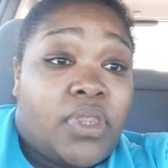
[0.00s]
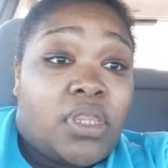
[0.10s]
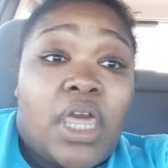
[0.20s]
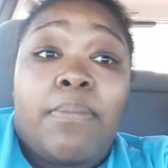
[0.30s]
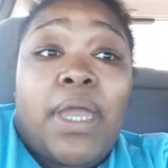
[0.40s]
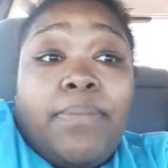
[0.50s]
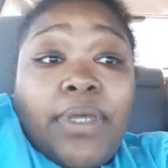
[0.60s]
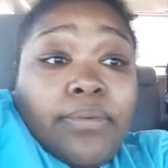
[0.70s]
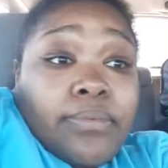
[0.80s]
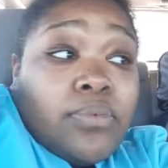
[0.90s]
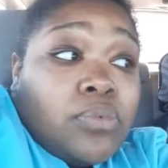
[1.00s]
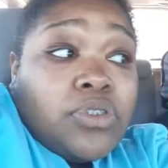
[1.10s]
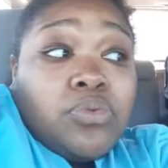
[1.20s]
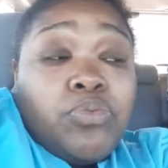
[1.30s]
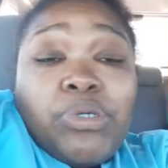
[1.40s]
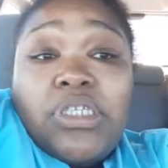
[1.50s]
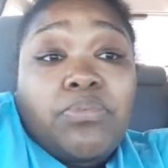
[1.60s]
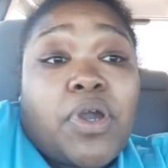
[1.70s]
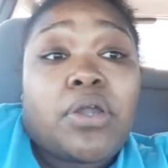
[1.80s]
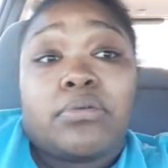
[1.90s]
They might be, which would be
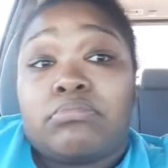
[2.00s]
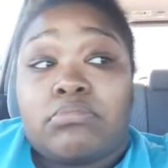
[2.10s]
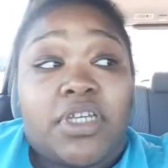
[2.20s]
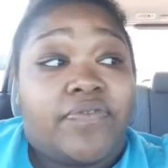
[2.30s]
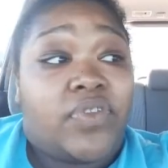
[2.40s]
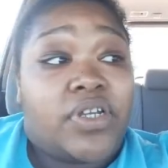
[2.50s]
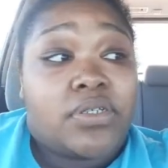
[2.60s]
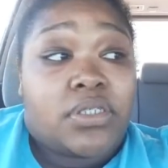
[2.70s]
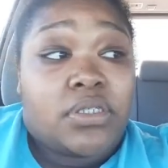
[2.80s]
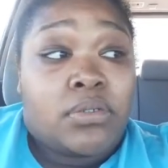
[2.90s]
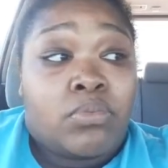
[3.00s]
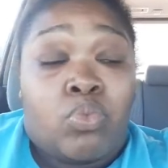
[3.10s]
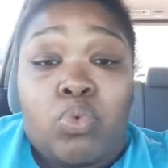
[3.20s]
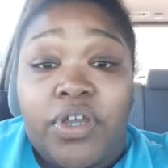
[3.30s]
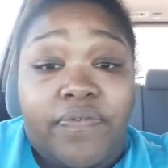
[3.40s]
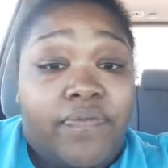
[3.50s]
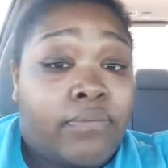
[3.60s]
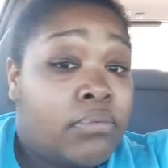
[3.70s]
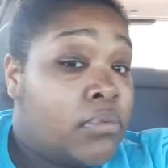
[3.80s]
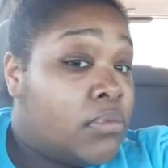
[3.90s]
smart if there's whiff
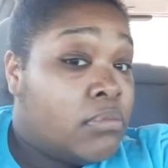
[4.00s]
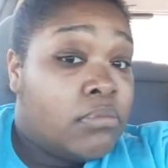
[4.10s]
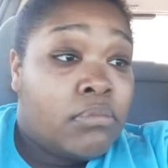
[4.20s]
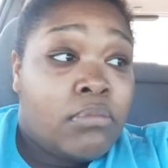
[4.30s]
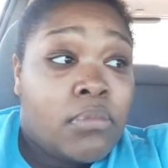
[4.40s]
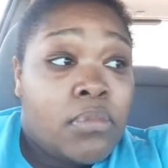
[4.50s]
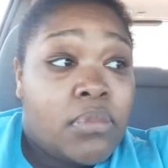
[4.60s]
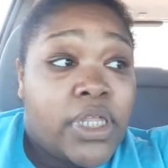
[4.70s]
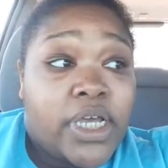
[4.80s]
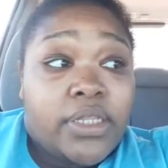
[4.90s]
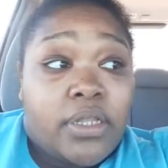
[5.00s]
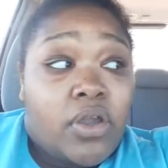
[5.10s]
that they're